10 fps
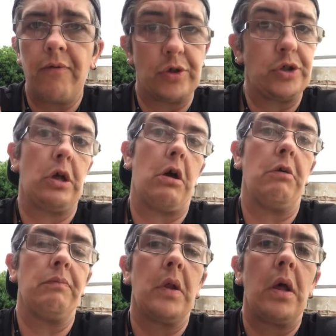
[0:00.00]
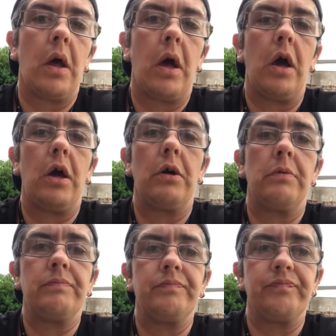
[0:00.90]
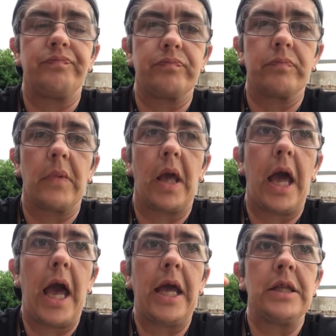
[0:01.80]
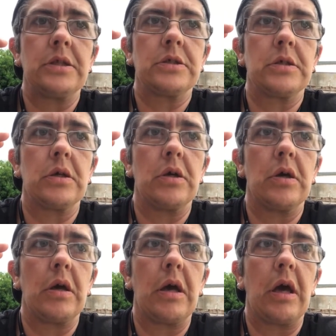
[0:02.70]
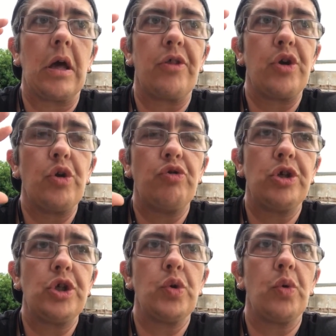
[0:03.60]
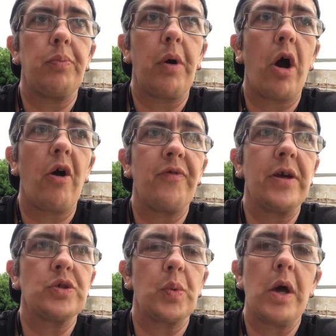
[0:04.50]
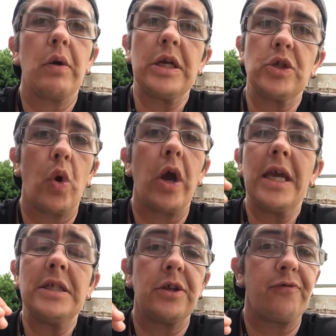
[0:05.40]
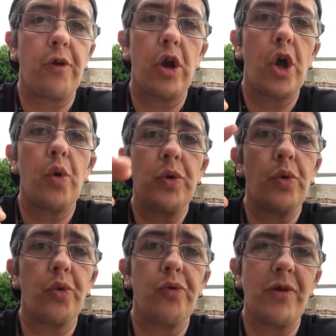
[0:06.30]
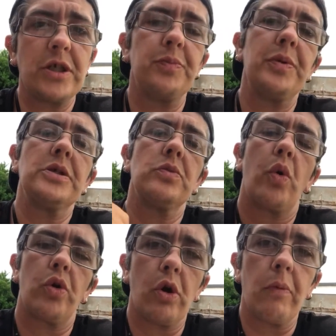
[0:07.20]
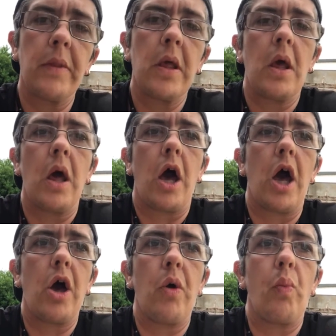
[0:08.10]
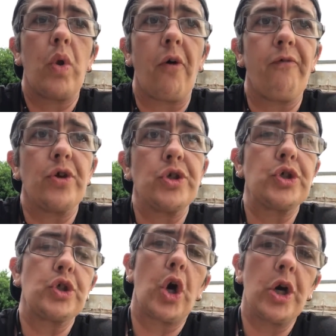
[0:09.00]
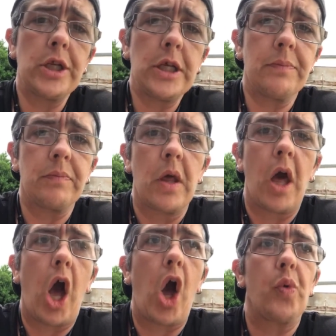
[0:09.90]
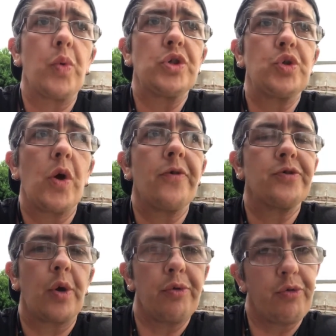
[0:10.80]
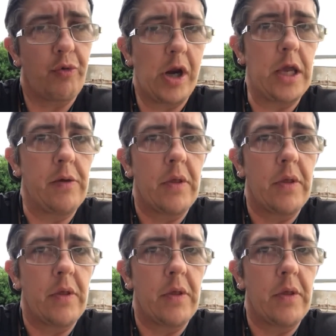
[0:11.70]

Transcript: Start, Um, and the nutritional part of it as well is quite easy to follow with all the recipes and whatnot. Um, when I first started it, I was 12 stone 3.